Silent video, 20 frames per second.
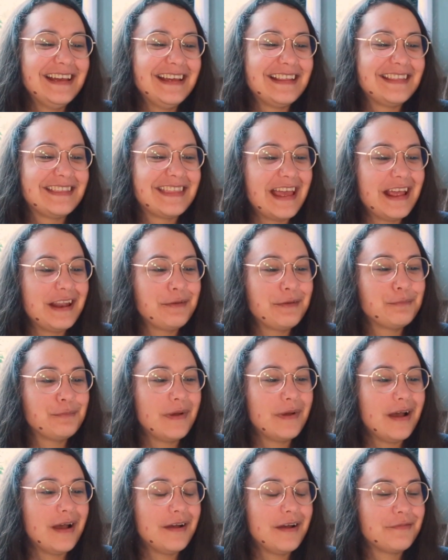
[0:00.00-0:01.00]

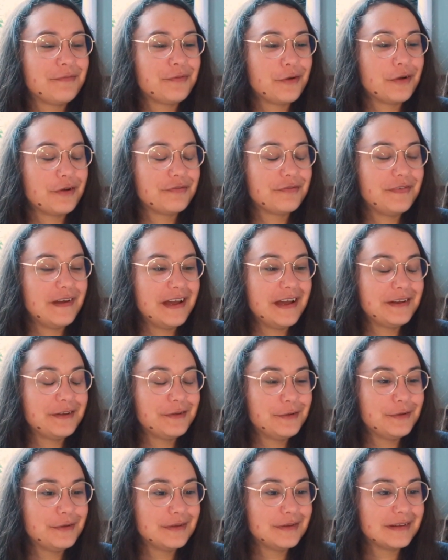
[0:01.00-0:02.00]
Then for our
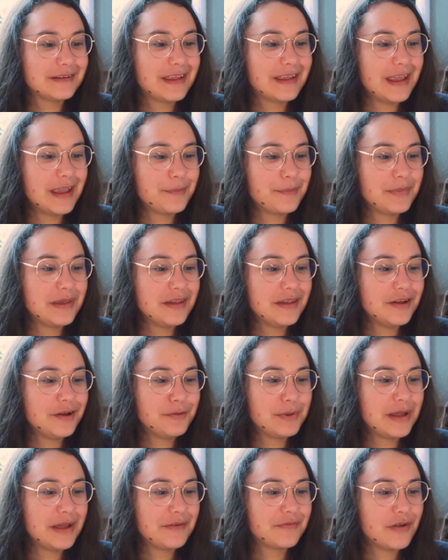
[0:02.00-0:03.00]
final game
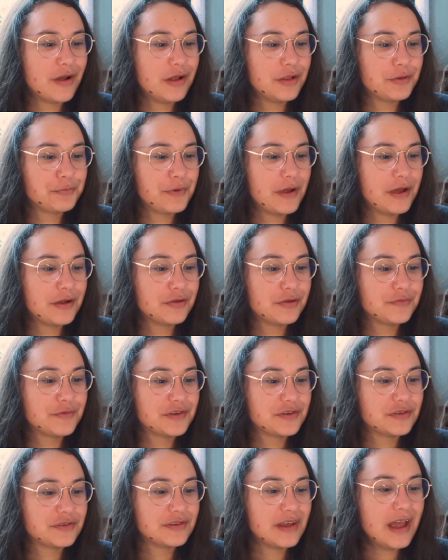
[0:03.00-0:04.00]
here, we have Colorado
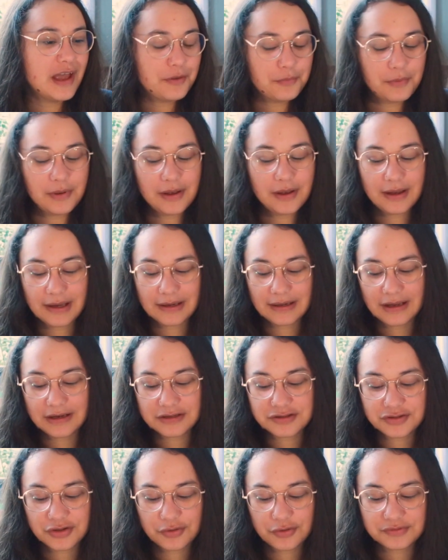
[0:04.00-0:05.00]
versus Iowa, and I
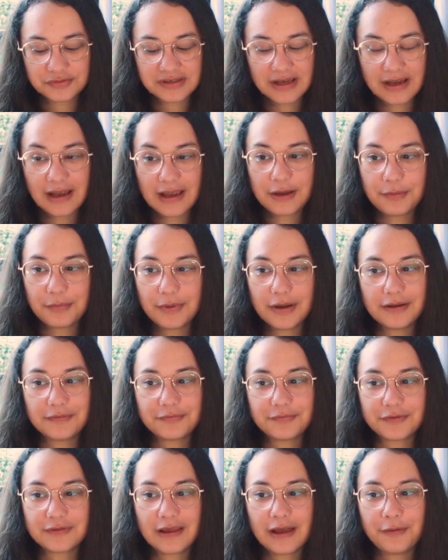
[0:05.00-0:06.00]
chose Iowa
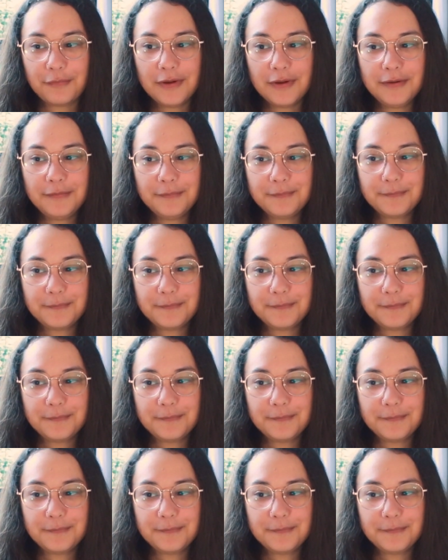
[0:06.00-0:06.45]
for that one.